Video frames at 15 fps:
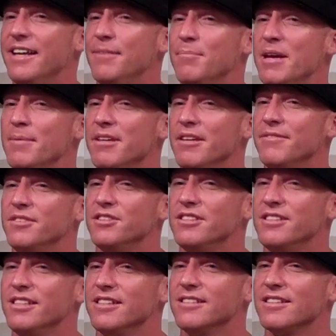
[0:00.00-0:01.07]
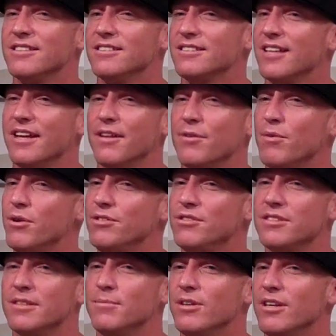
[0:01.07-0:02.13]
then maybe if you see us on the side of the road
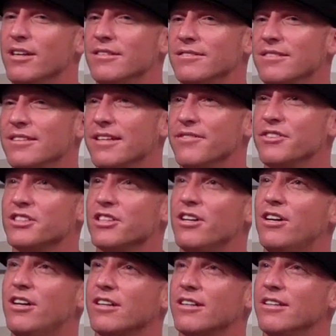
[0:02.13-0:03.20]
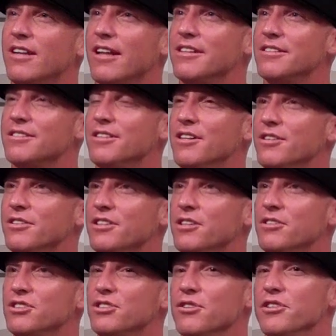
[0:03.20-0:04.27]
somewhere, give us a honk and let us know, you
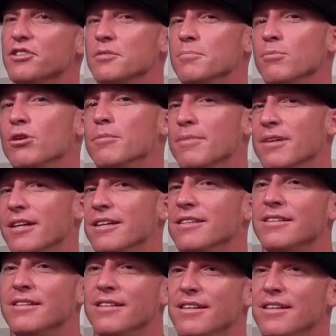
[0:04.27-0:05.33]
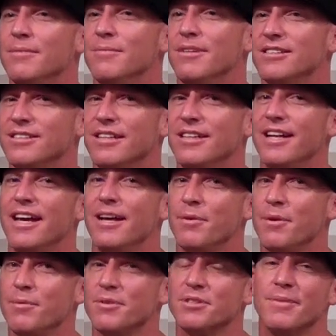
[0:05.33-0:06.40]
know, show your support by by saying, hey,
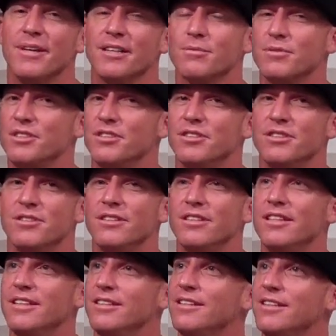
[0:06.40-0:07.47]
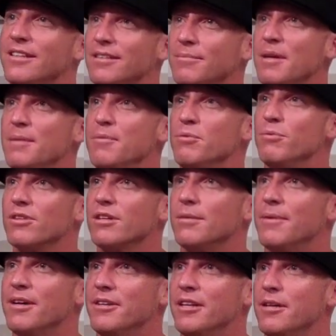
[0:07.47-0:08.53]
we respect what you're doing and uh, maybe we'll come
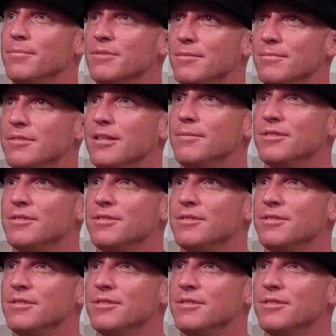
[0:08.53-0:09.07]
out and help sometime.